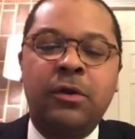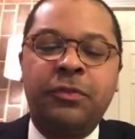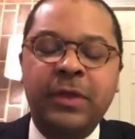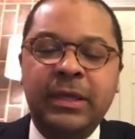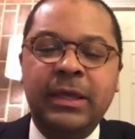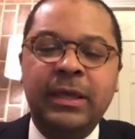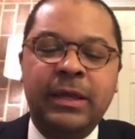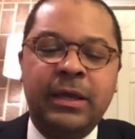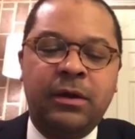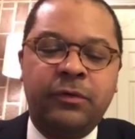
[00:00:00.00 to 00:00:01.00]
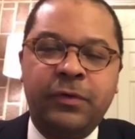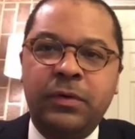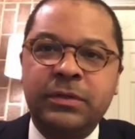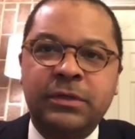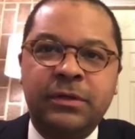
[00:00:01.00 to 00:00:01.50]
thinking and our
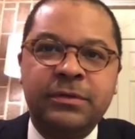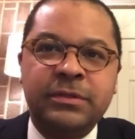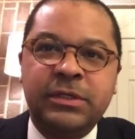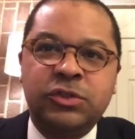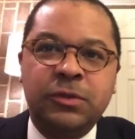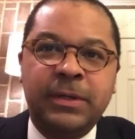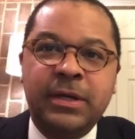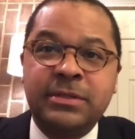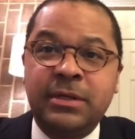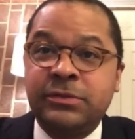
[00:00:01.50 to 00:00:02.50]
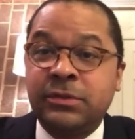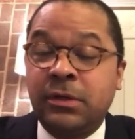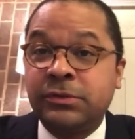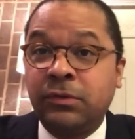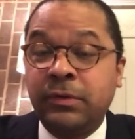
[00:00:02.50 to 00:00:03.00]
focus on this issue, because it is
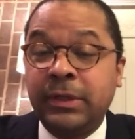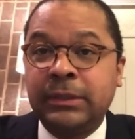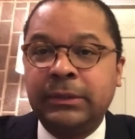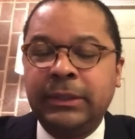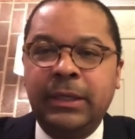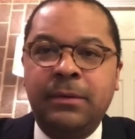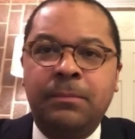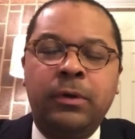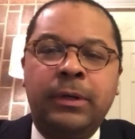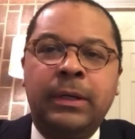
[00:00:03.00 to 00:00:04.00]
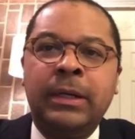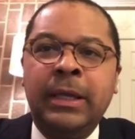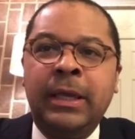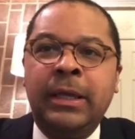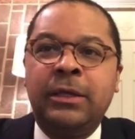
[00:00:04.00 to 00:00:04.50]
also critically important.
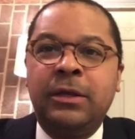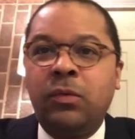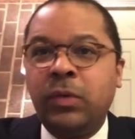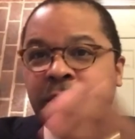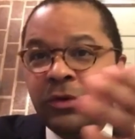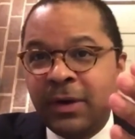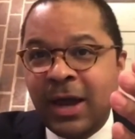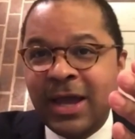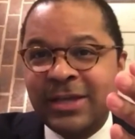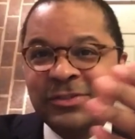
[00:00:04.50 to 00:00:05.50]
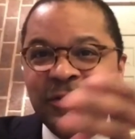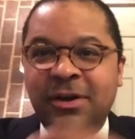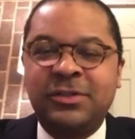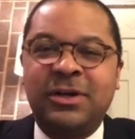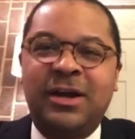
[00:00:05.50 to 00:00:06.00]
You know, when you and I
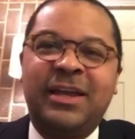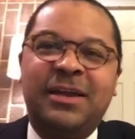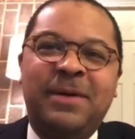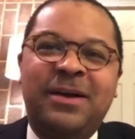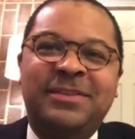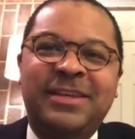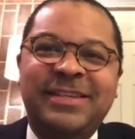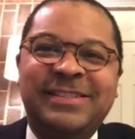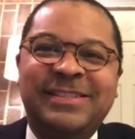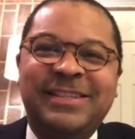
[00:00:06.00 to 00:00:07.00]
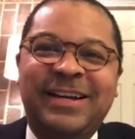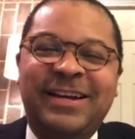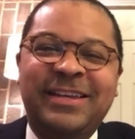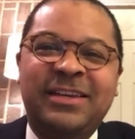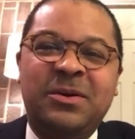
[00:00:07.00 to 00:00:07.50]
started talking about this,
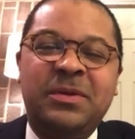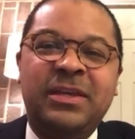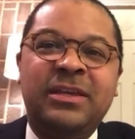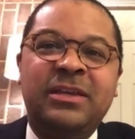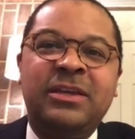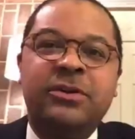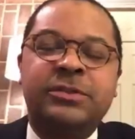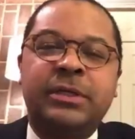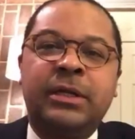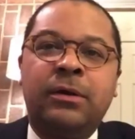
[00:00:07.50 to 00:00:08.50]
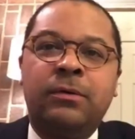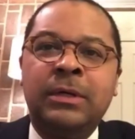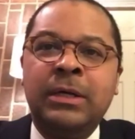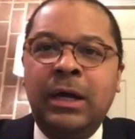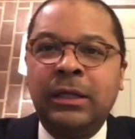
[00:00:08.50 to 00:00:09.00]
years
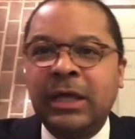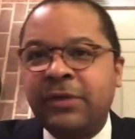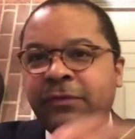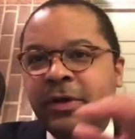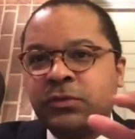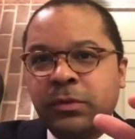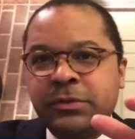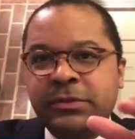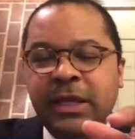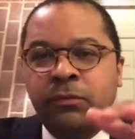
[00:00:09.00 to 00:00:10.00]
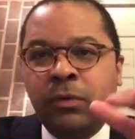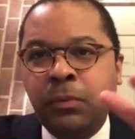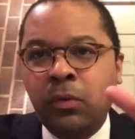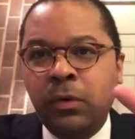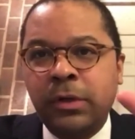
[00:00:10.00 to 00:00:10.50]
ago, a lot of us were seeing
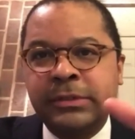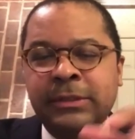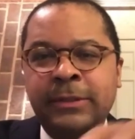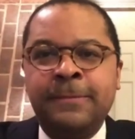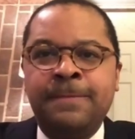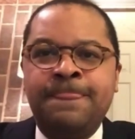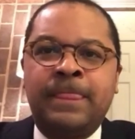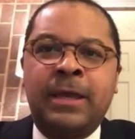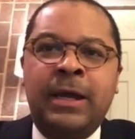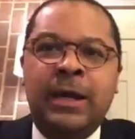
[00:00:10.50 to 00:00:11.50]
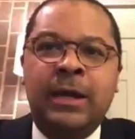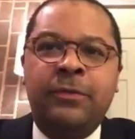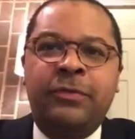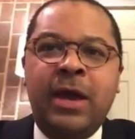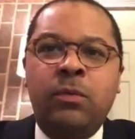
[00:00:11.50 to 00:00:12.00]
reports
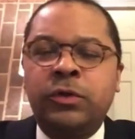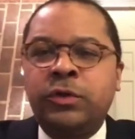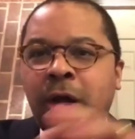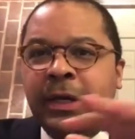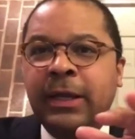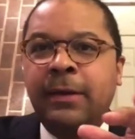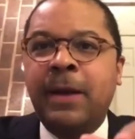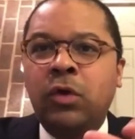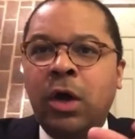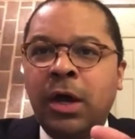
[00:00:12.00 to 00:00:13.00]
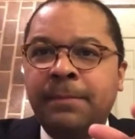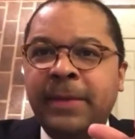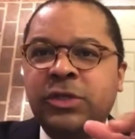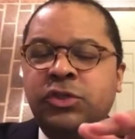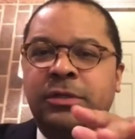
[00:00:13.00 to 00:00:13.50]
that were talking about
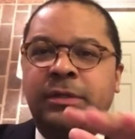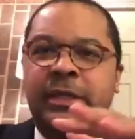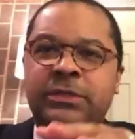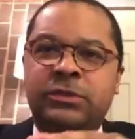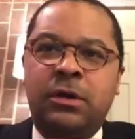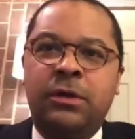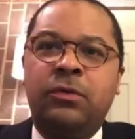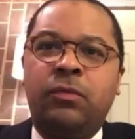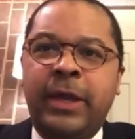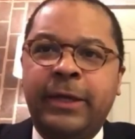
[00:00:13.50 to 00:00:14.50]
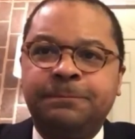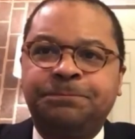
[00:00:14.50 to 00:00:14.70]
automation is on the way.